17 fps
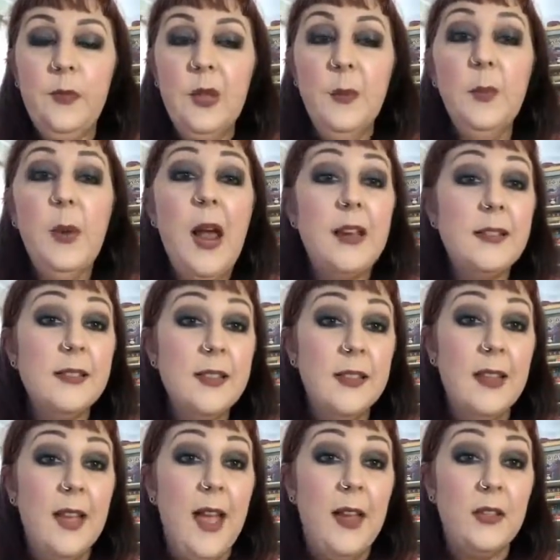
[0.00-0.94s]

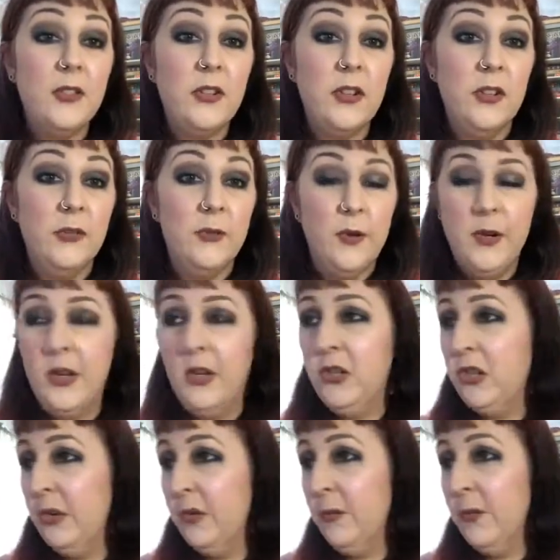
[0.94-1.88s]
practicing the external
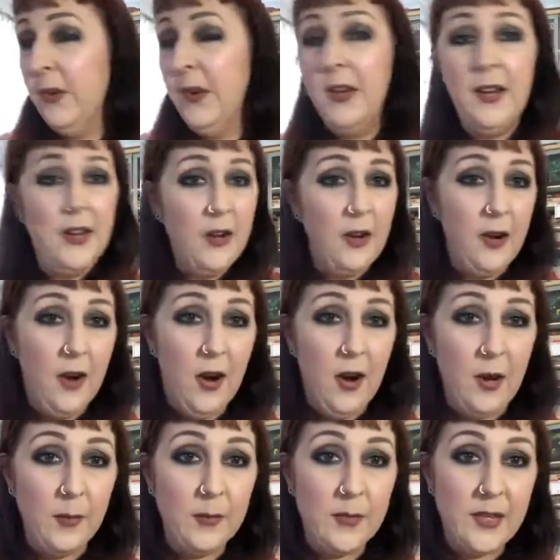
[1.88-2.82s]
rotation for getting your
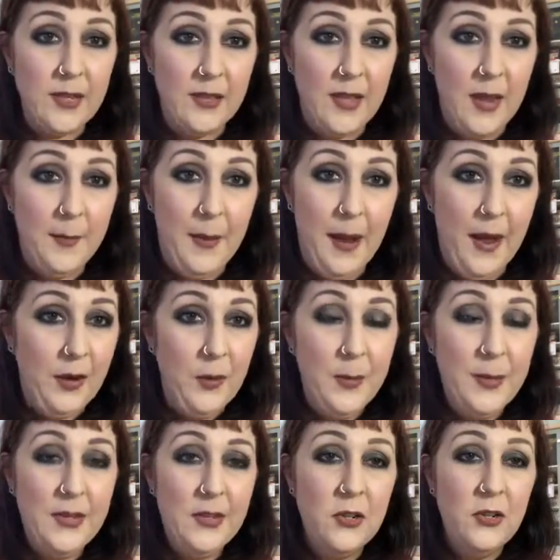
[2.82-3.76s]
arms in that
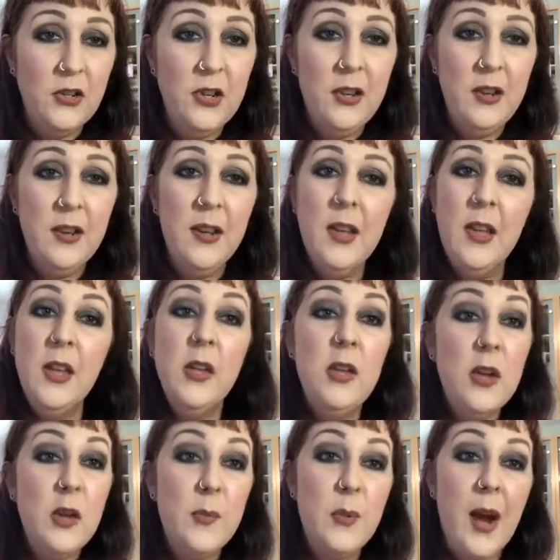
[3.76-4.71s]
bound position.
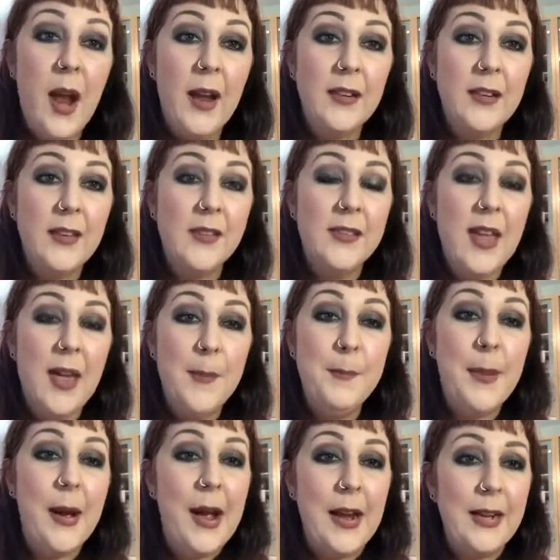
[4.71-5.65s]
You can practice
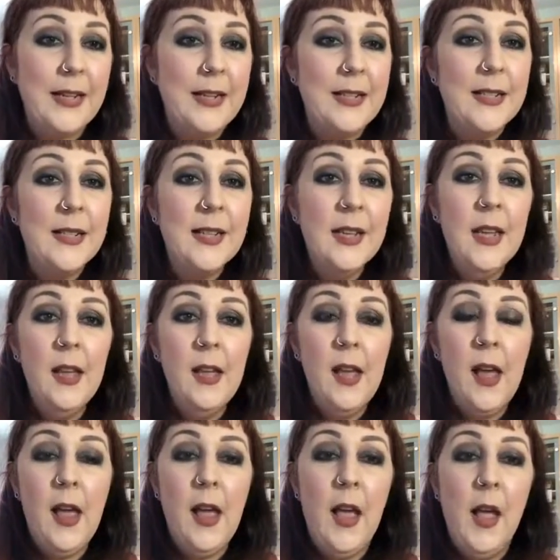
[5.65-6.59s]
that bind
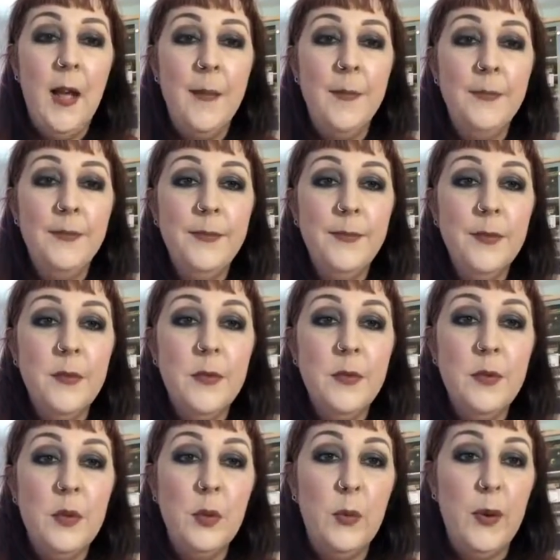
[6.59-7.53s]

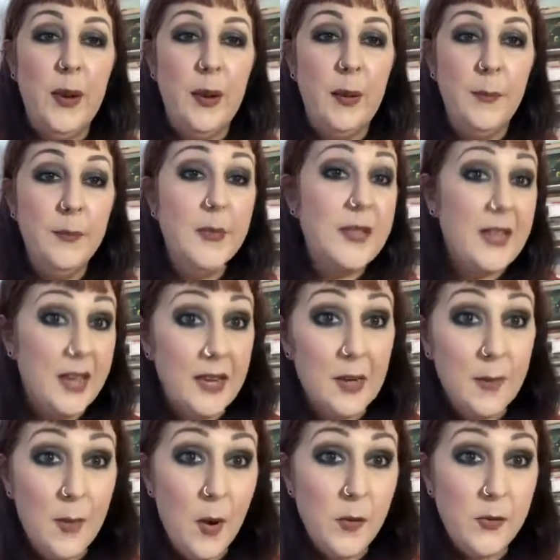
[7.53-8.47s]
doing
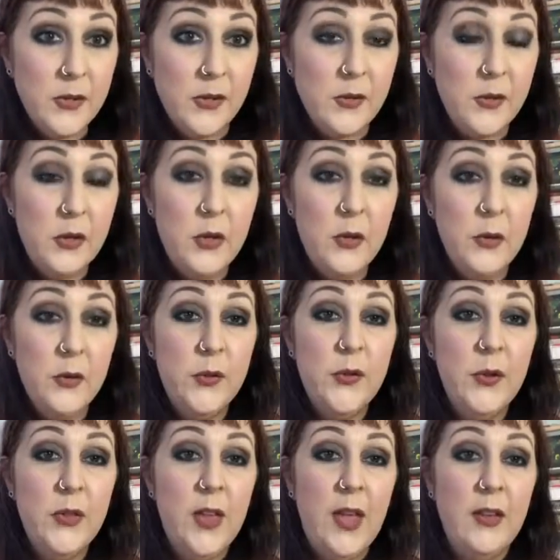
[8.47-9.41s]
standing poses too,
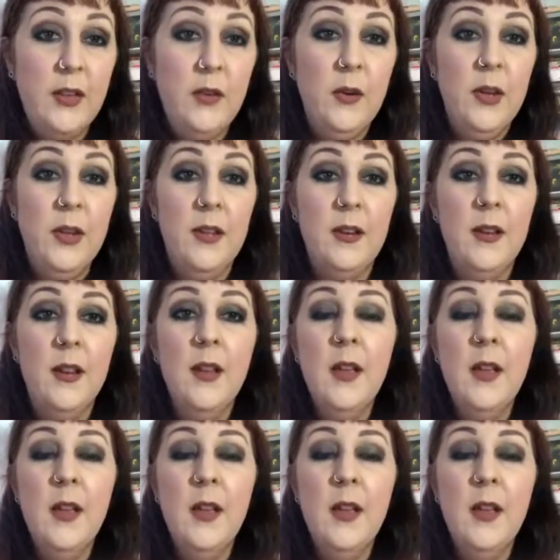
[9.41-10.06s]
so that you can